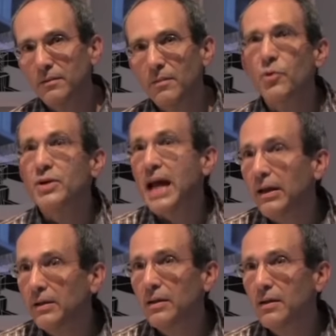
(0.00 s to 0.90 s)

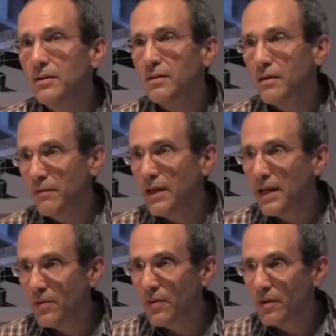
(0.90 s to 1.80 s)
modalities of
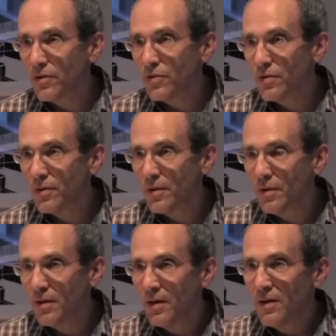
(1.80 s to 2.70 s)
language
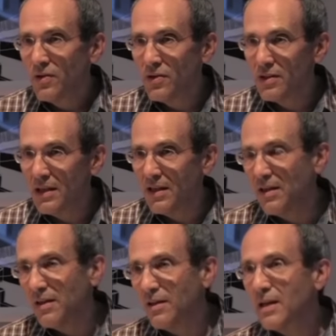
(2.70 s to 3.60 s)
to
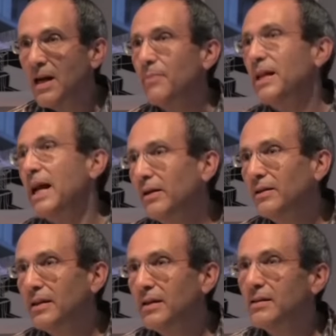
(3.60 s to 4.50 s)
see the
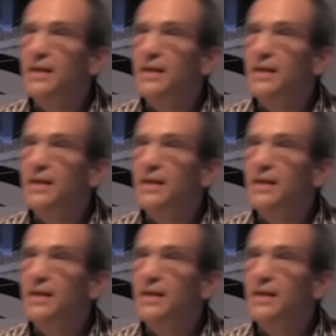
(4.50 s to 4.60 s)
commonalities